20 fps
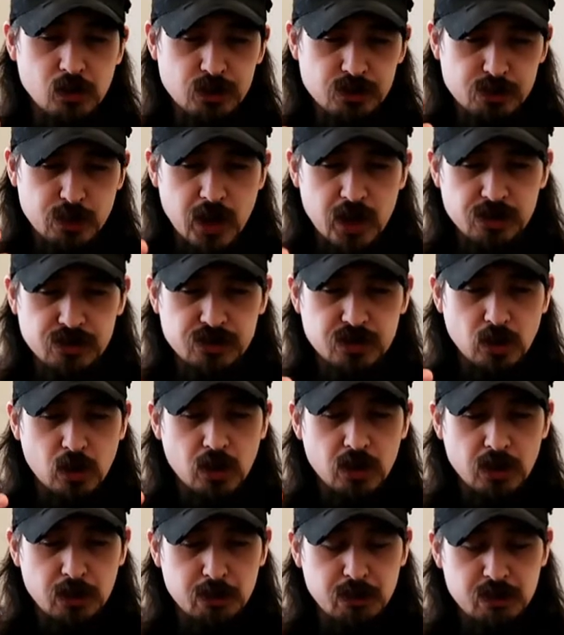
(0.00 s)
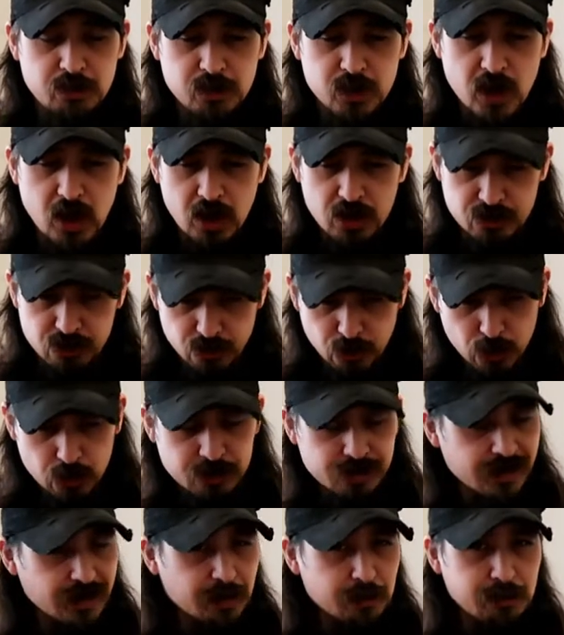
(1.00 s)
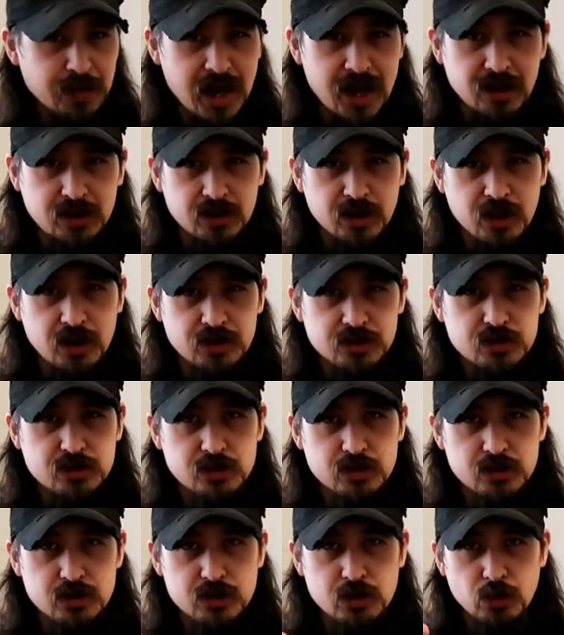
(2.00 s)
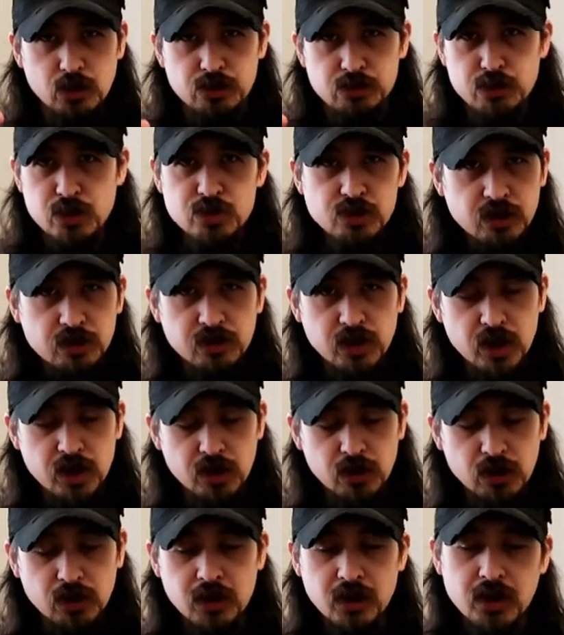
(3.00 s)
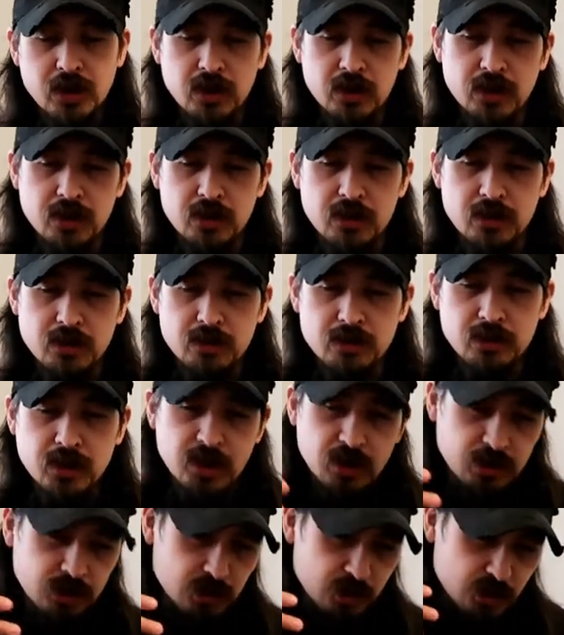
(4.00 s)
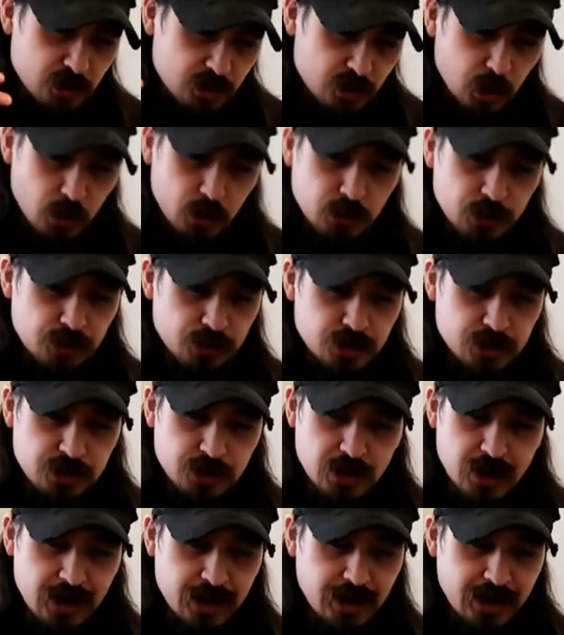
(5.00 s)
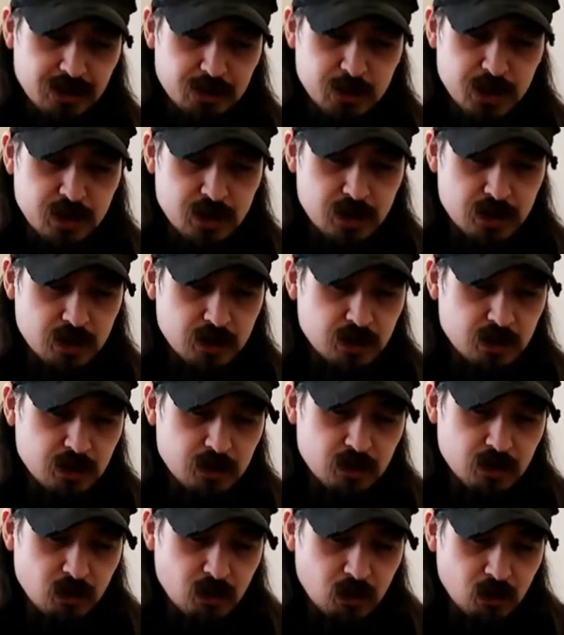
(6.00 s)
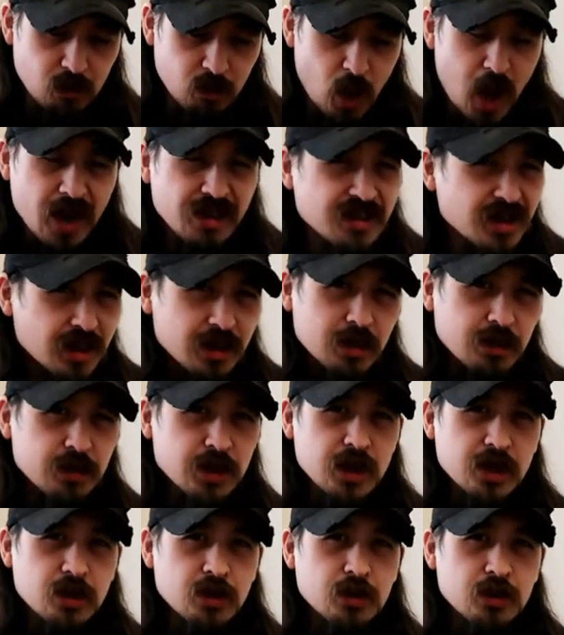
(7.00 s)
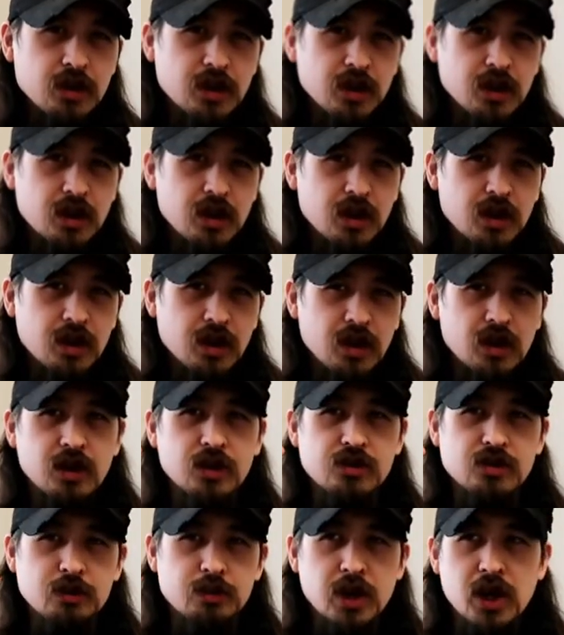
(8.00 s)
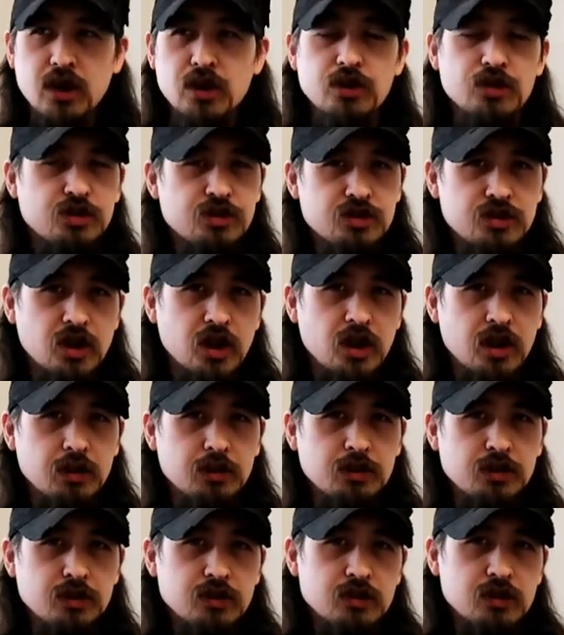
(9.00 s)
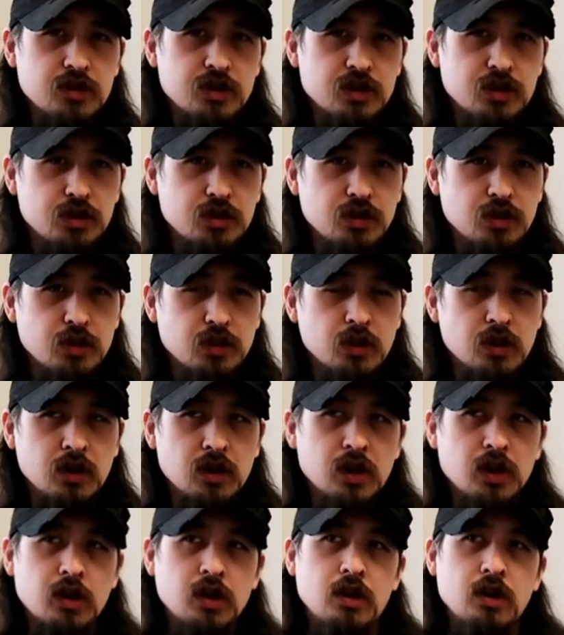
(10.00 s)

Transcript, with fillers: in response to all the controversy and backlash to his music video, that children should not have been watching the video, and it's a parent's job to